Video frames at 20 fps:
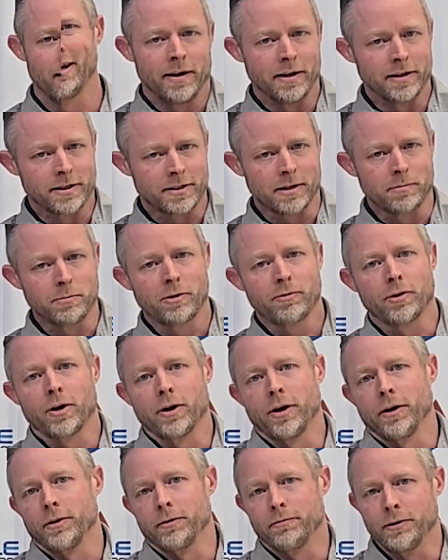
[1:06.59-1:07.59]
In some of our
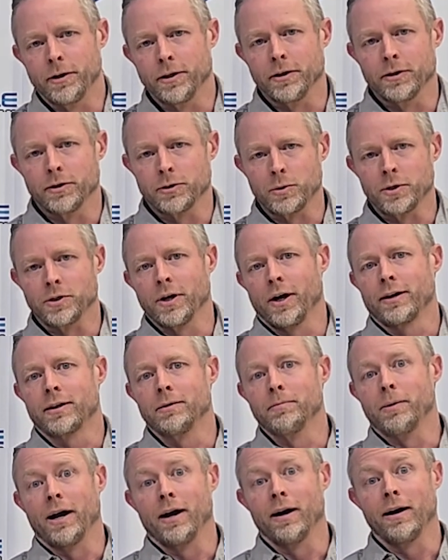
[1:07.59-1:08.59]
other videos, we talked
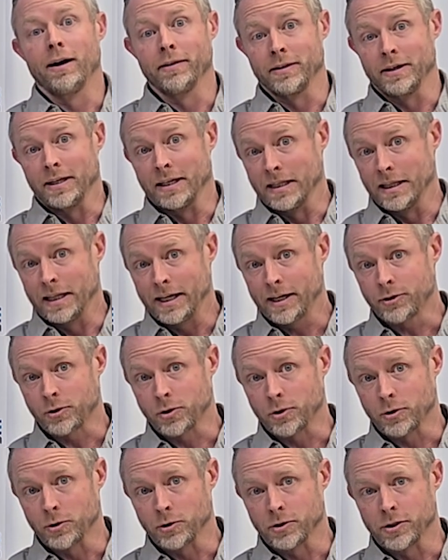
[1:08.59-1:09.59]
about on the
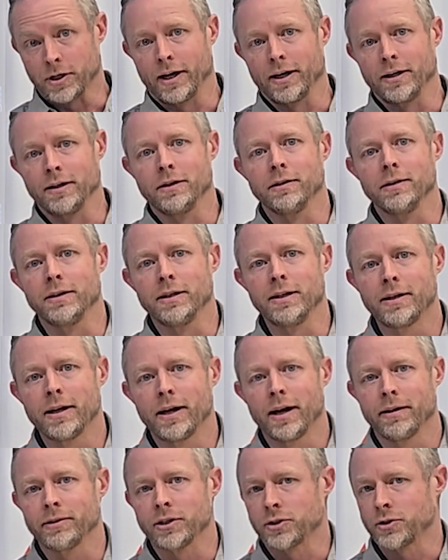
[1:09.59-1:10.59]
electrical side, you need to
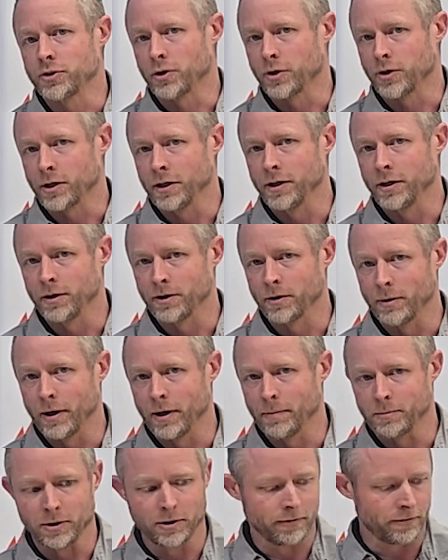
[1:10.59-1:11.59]
have a circuit
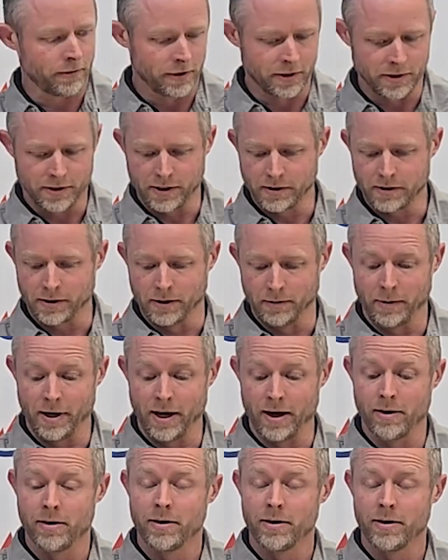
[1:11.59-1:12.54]
interrupter for the system. Now,